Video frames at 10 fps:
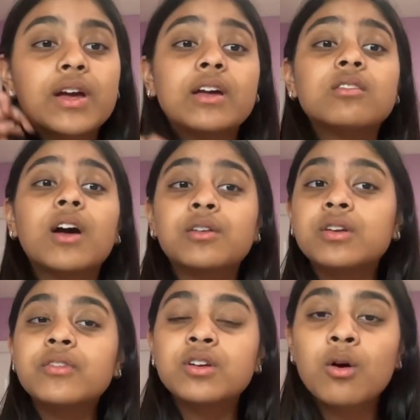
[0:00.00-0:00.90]
and I don't
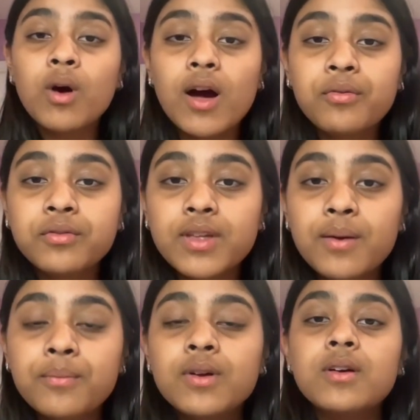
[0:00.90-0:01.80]
even know half of
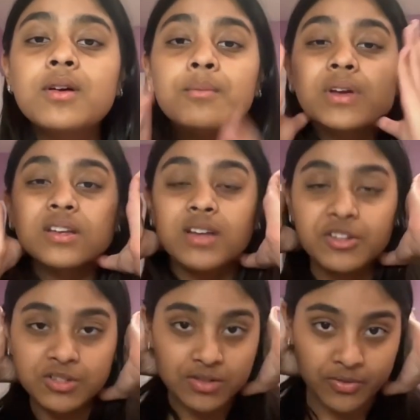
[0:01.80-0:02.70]
them because I
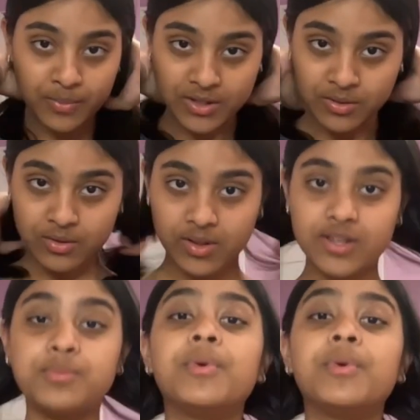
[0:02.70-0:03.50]
just use it for my to-do list.